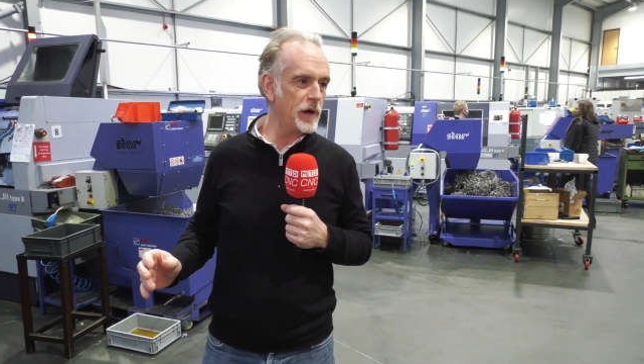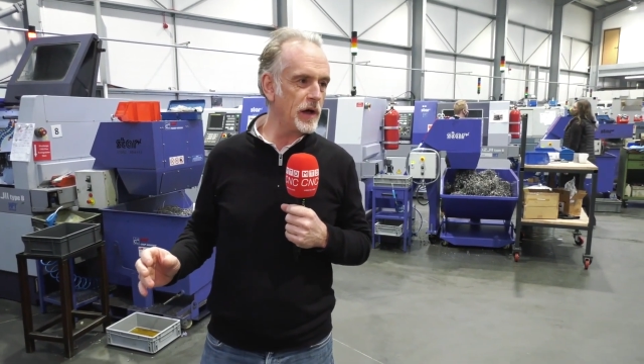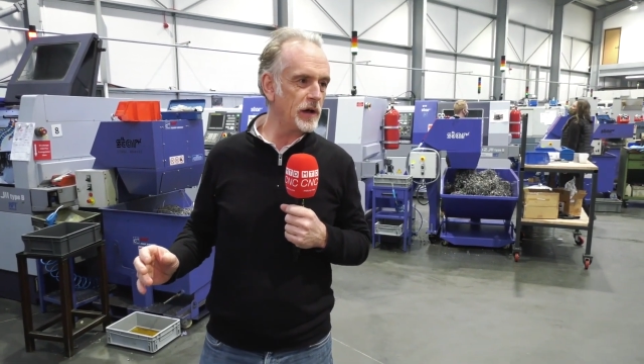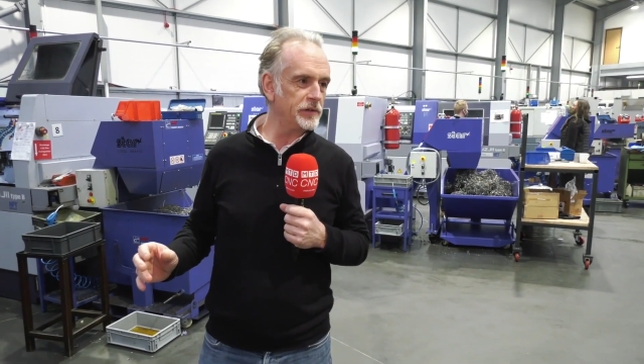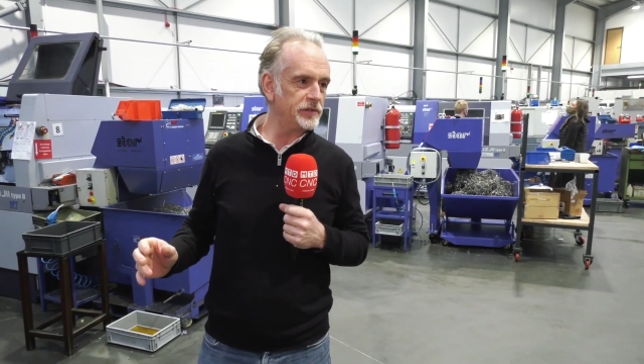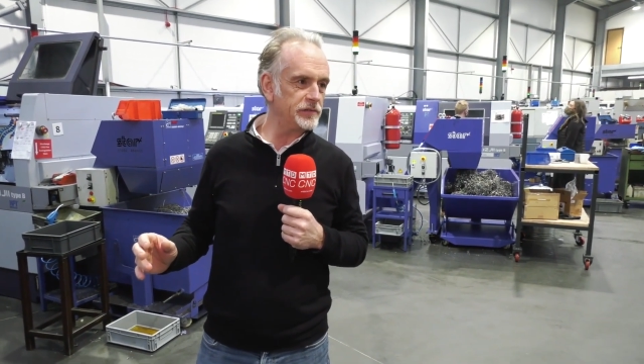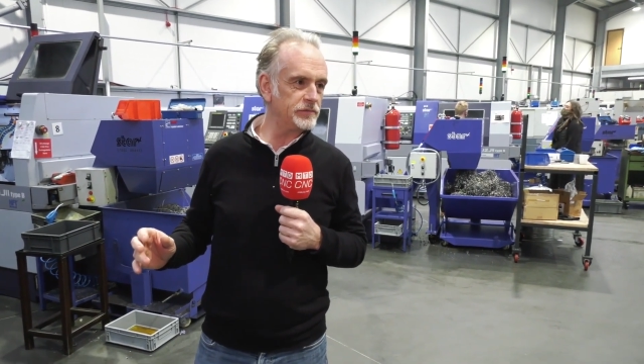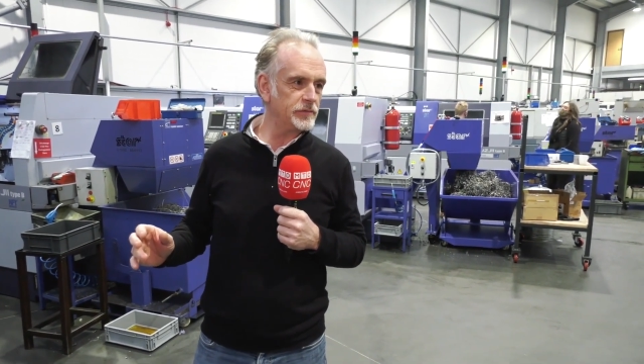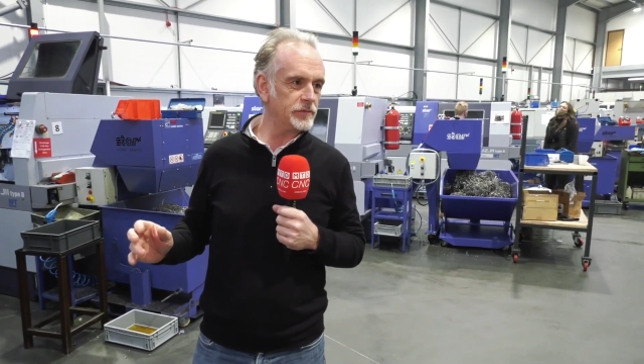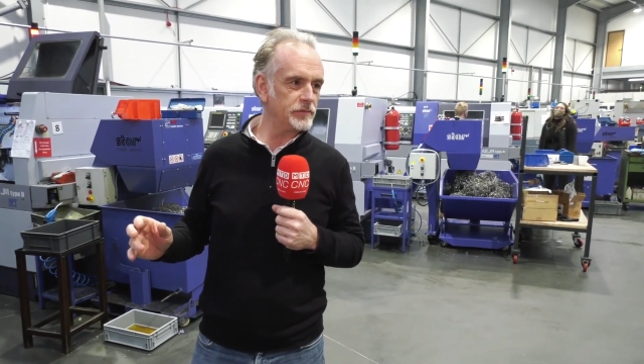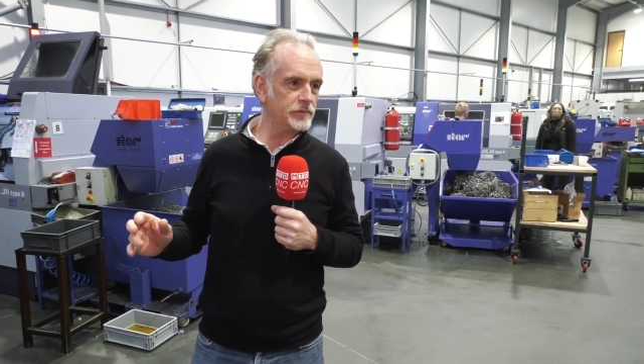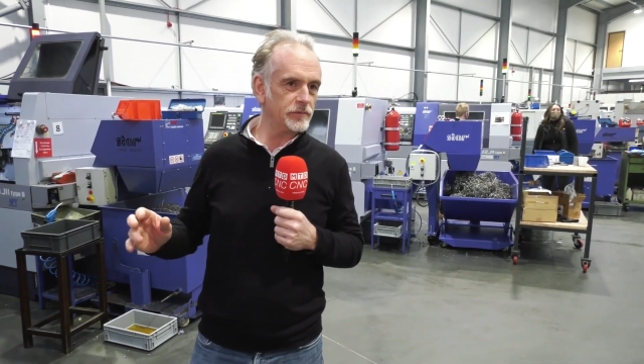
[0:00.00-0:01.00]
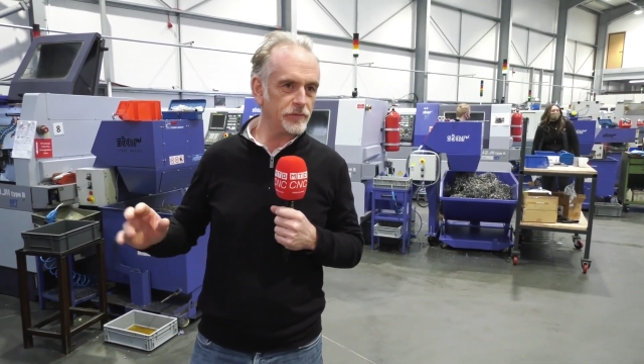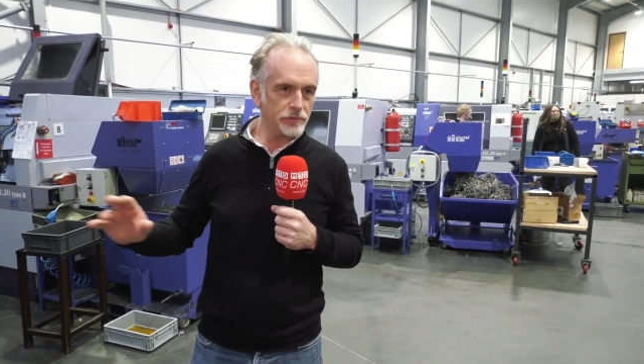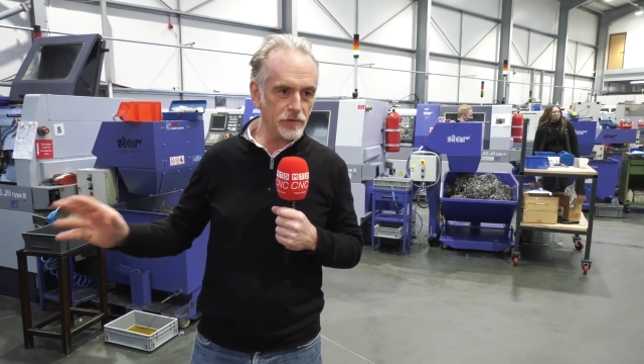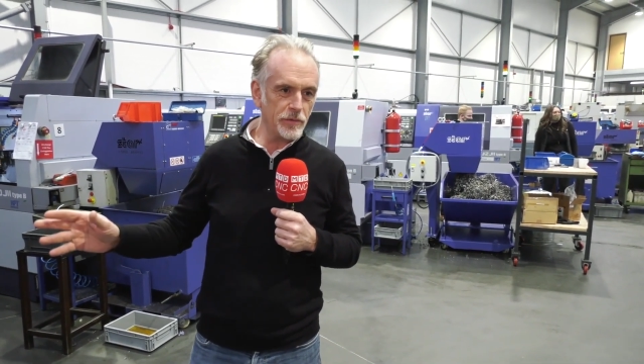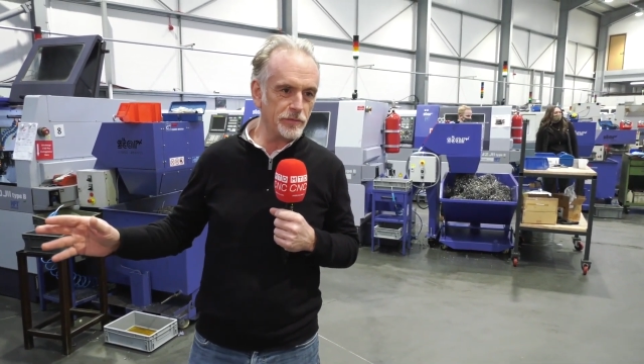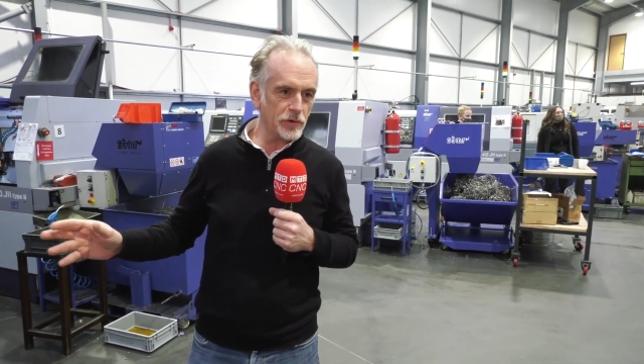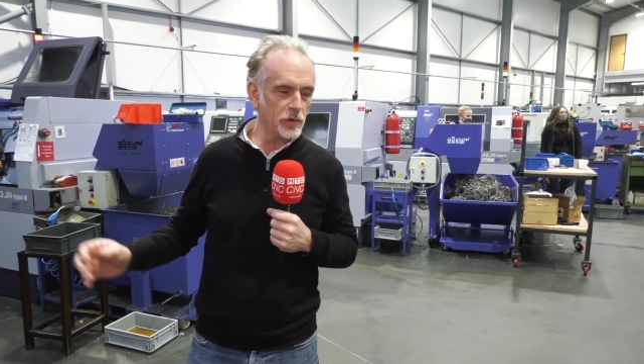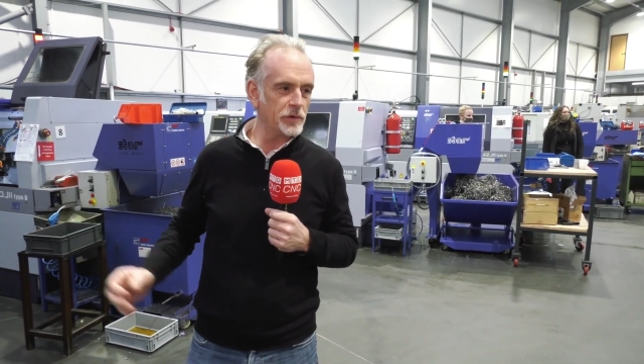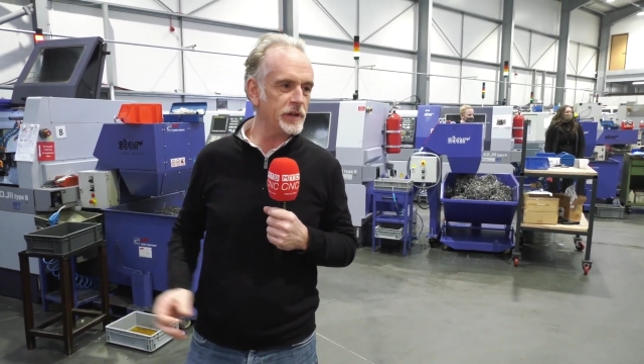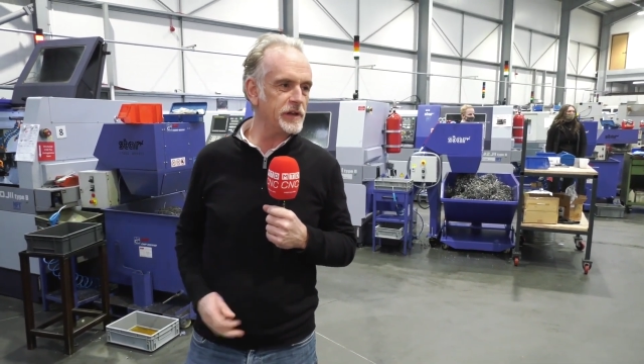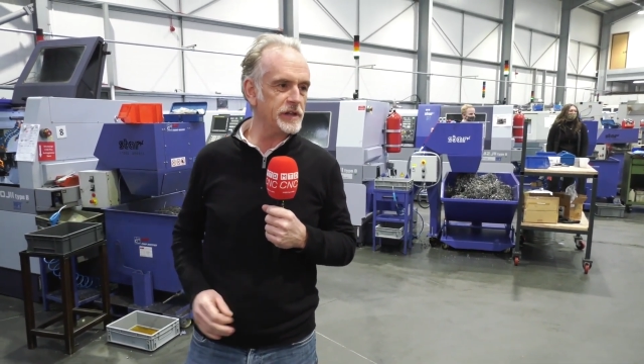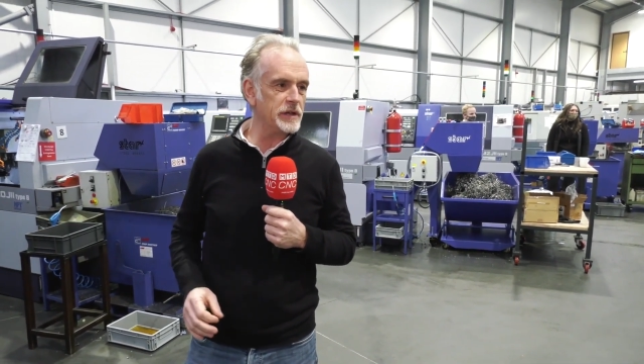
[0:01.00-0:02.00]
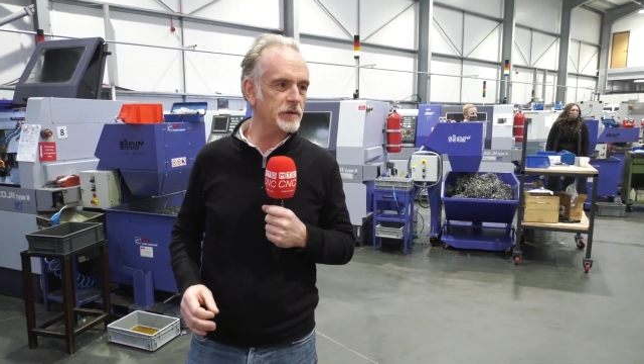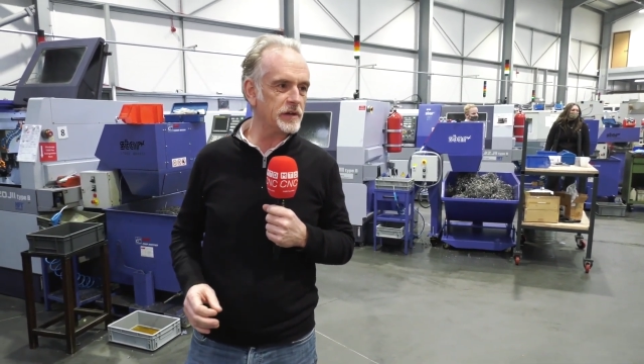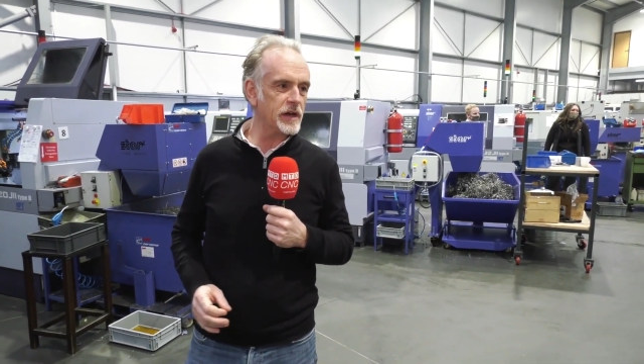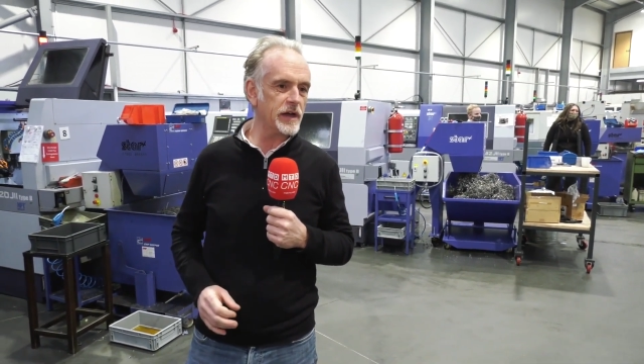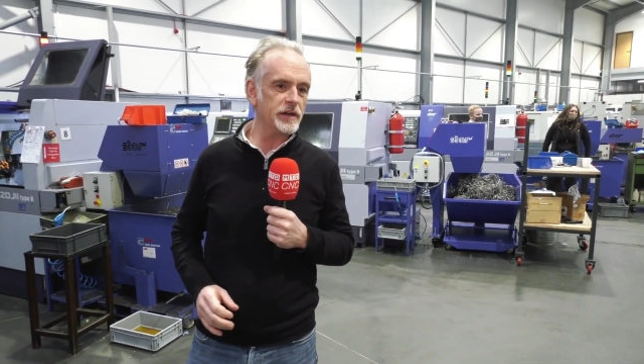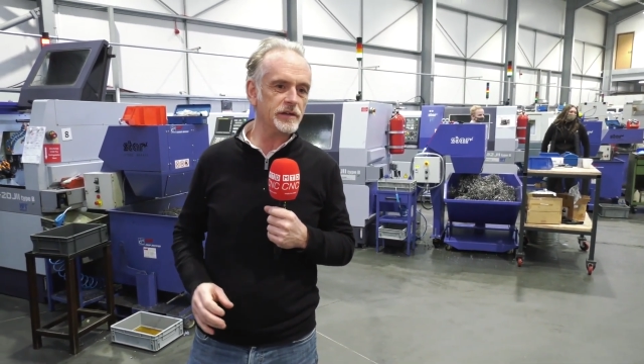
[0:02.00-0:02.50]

parts from abroad in the UK,